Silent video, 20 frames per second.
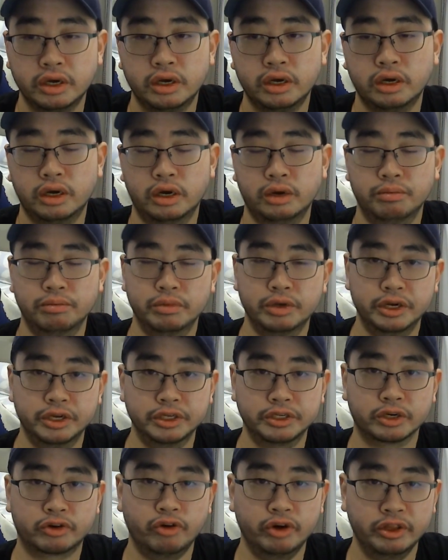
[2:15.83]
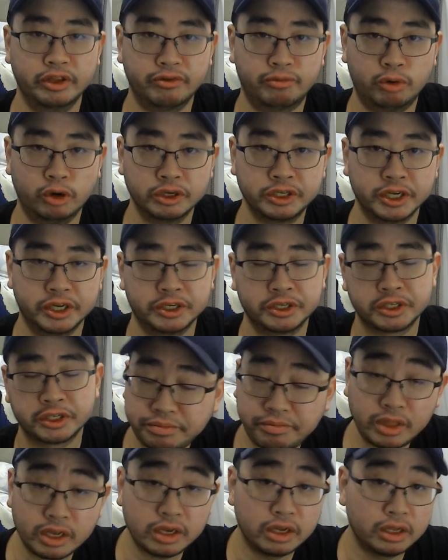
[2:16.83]
It is a creative process.
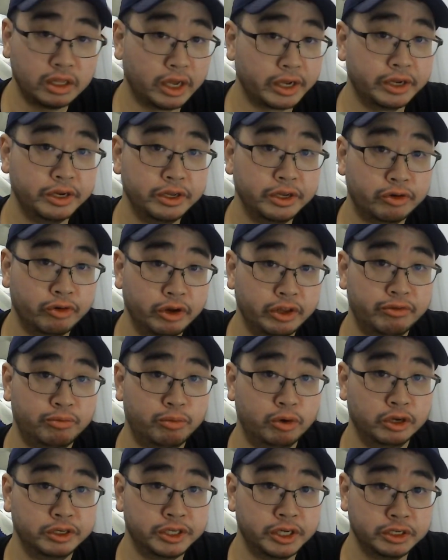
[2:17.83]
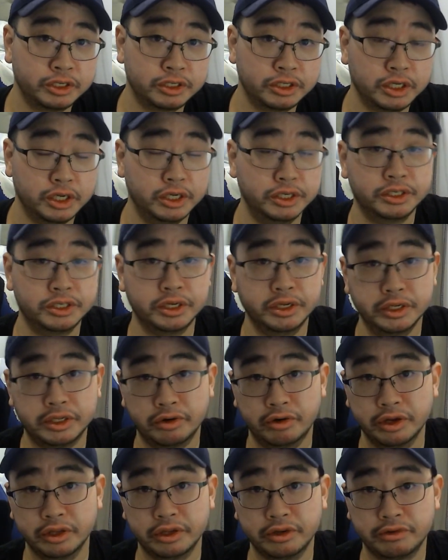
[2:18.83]
Like any creative process, it's
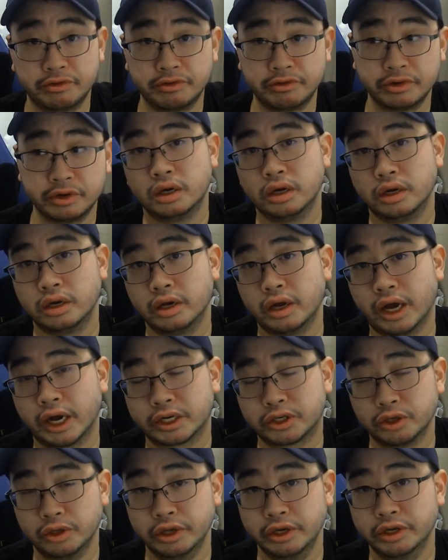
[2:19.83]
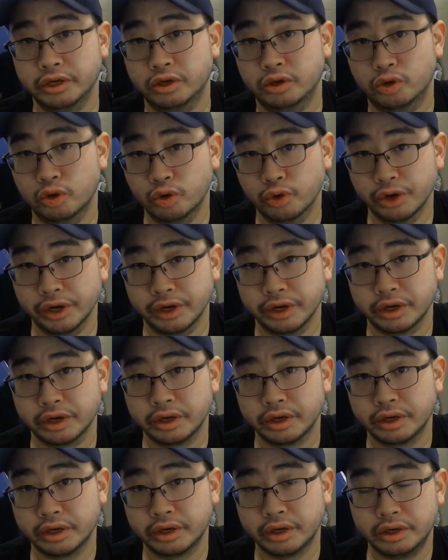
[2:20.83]
iterative. Actually
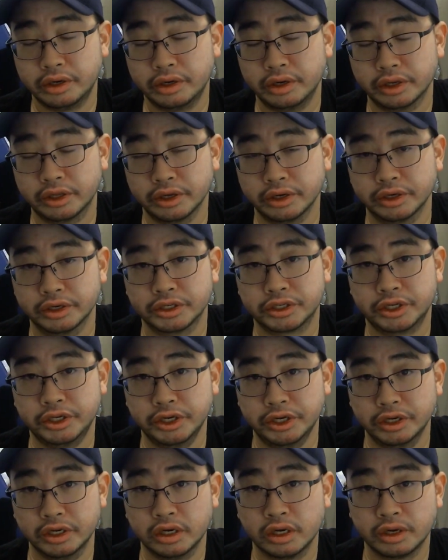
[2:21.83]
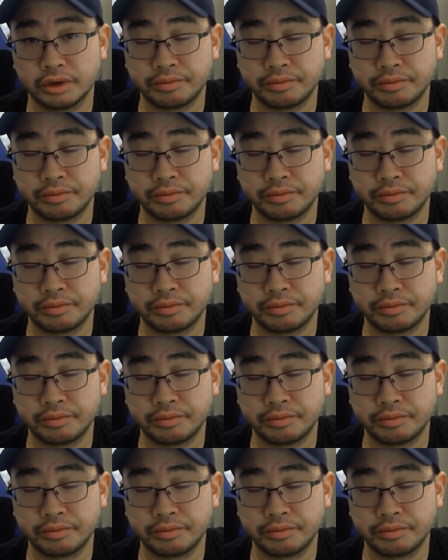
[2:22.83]
doing the thing is key.